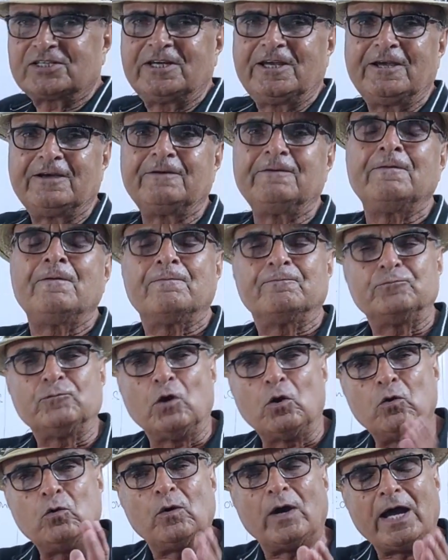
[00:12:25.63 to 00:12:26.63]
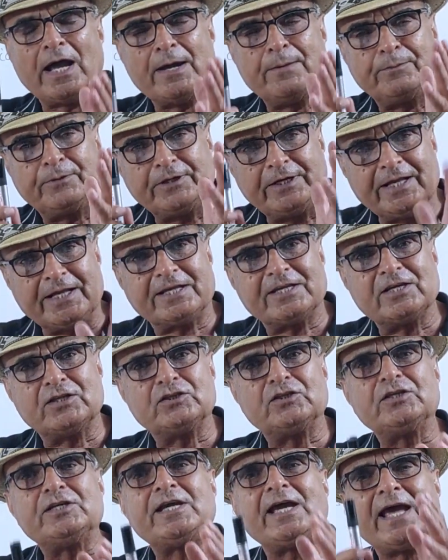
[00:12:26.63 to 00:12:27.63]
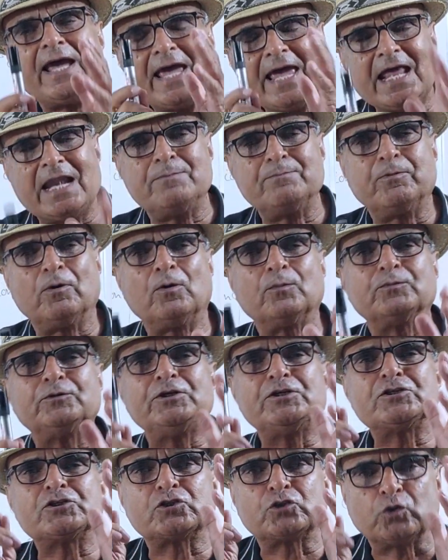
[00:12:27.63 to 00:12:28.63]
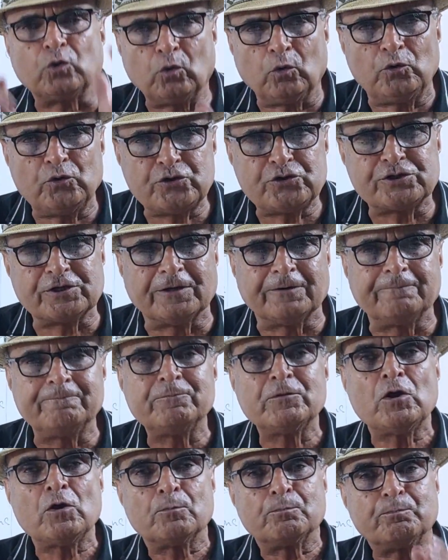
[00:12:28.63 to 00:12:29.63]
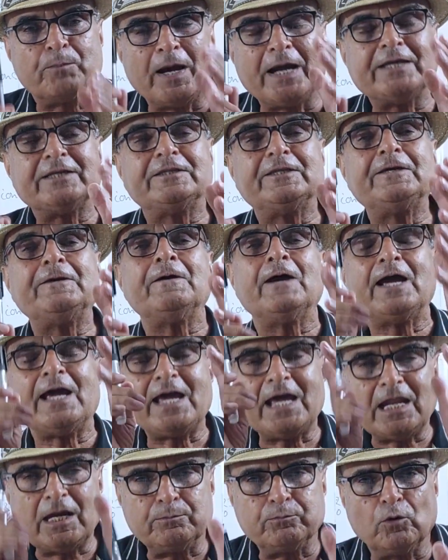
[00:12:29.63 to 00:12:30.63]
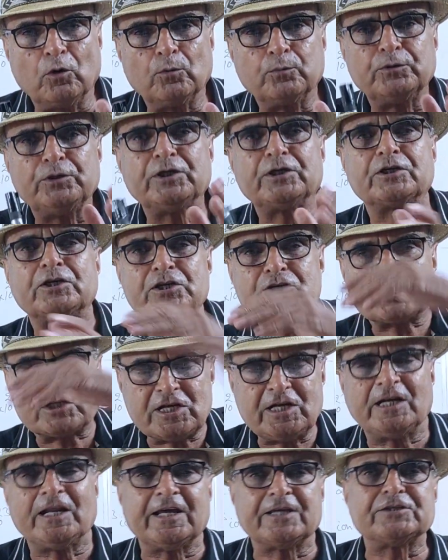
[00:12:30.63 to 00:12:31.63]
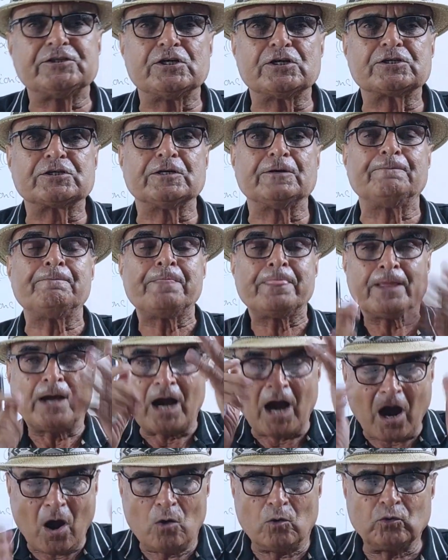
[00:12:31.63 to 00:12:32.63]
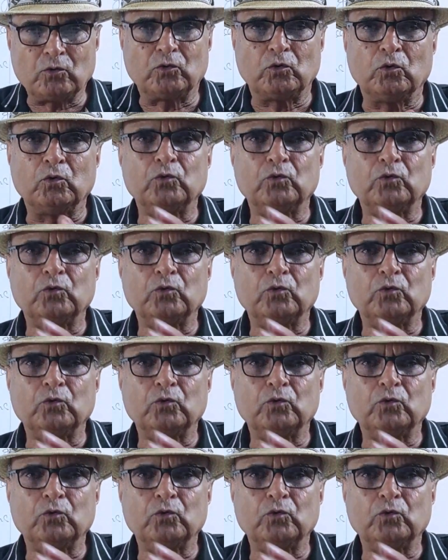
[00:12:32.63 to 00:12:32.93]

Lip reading: state. Now I am taking the help of the solution by the help of the crystallization. How